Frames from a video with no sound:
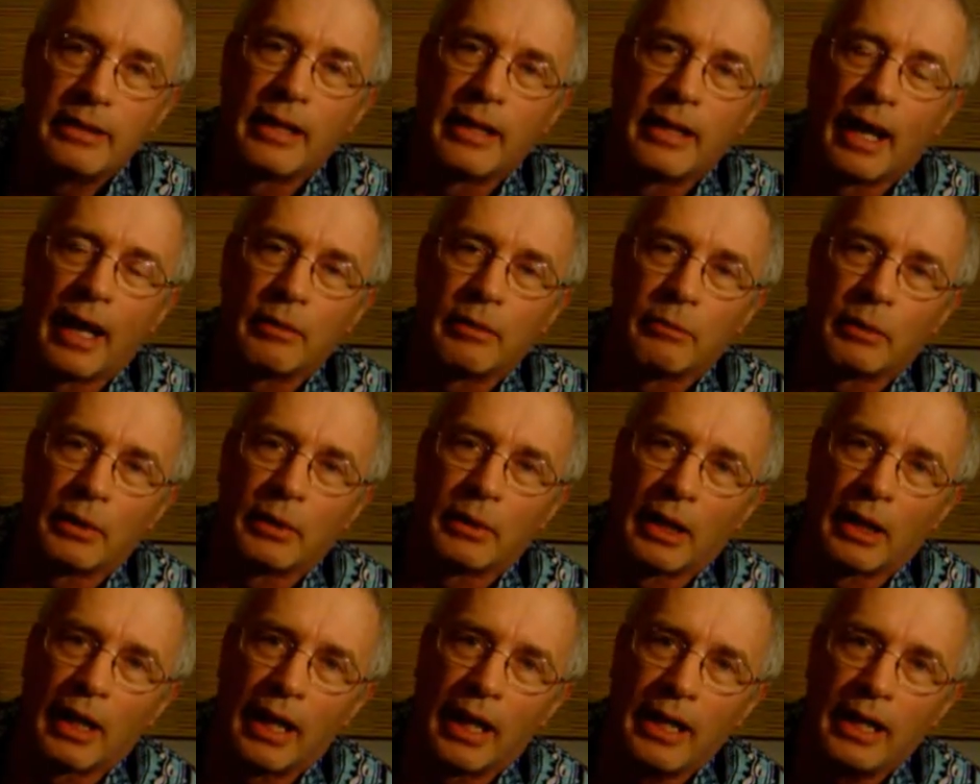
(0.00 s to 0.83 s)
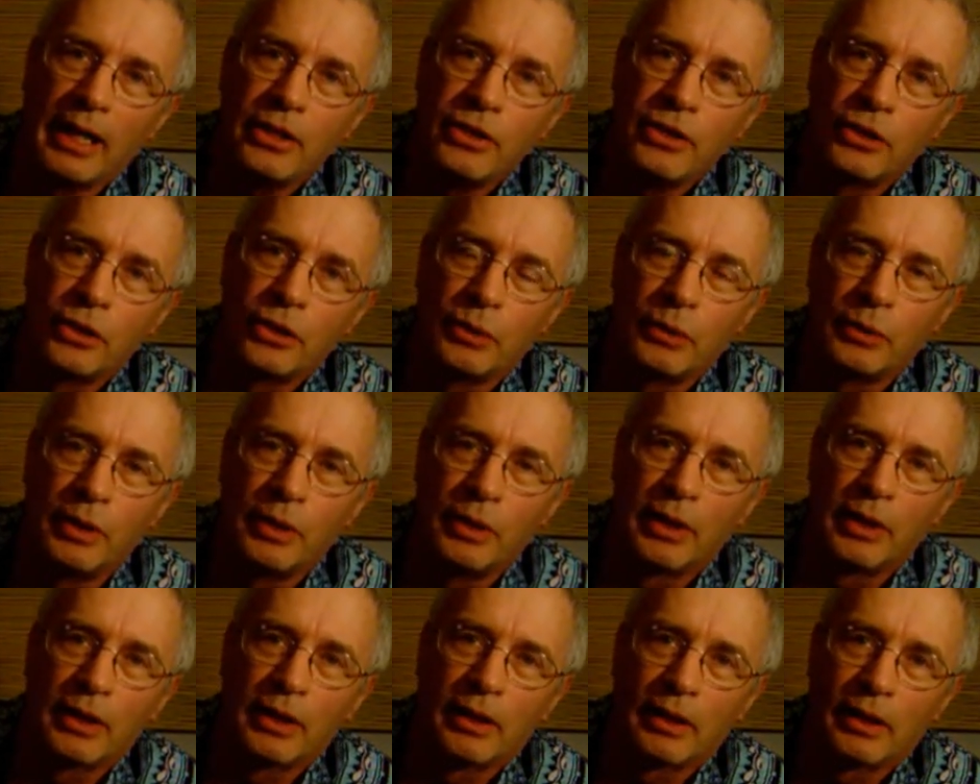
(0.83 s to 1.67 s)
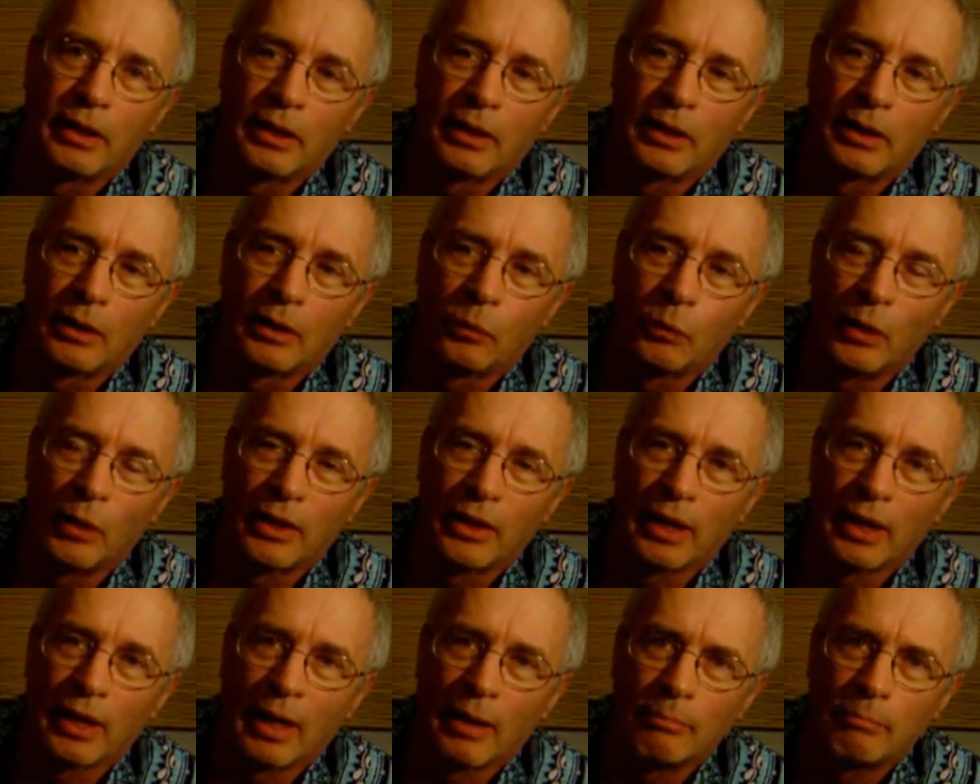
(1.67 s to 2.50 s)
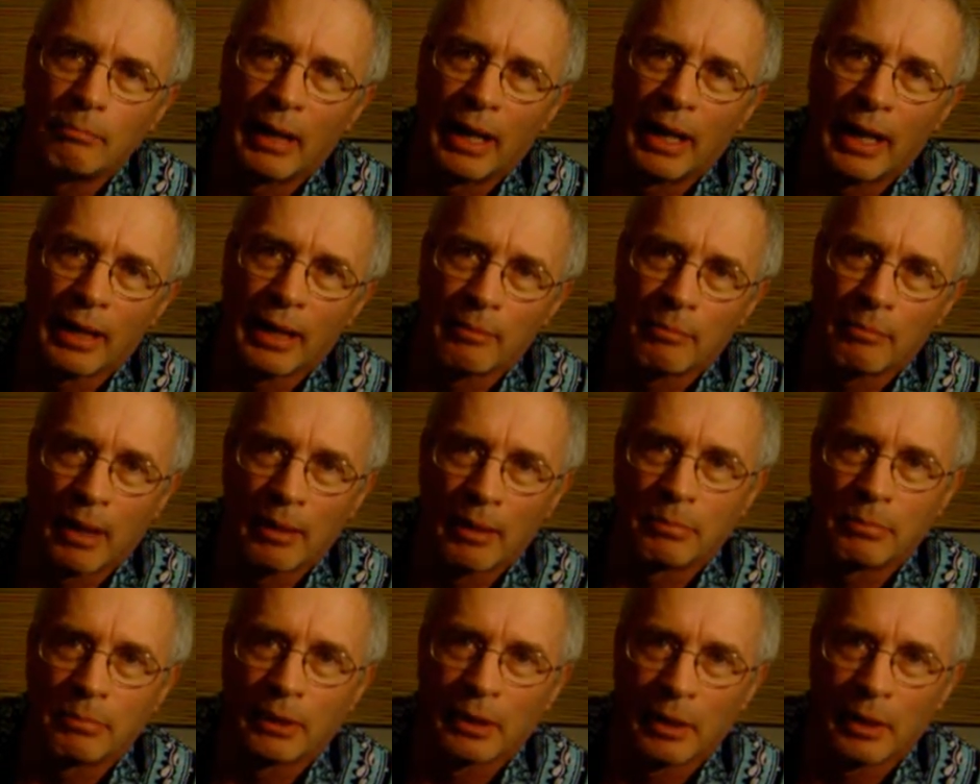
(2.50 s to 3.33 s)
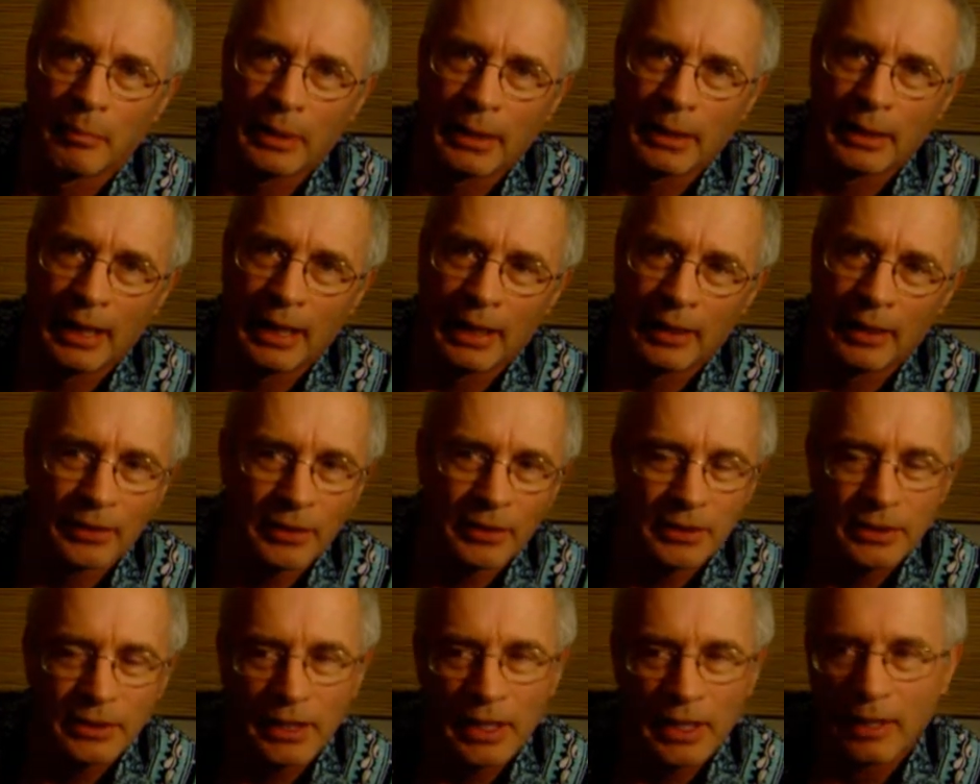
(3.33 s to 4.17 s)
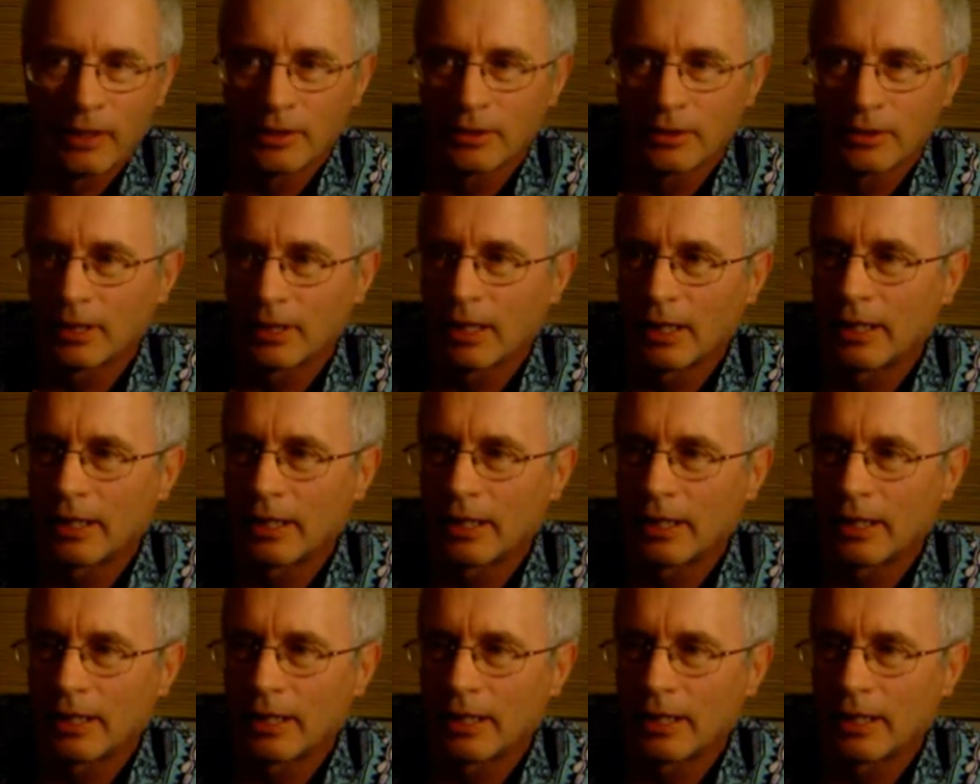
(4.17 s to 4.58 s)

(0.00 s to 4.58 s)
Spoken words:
night with Hey Jude with a bagpiper coming down the stairs.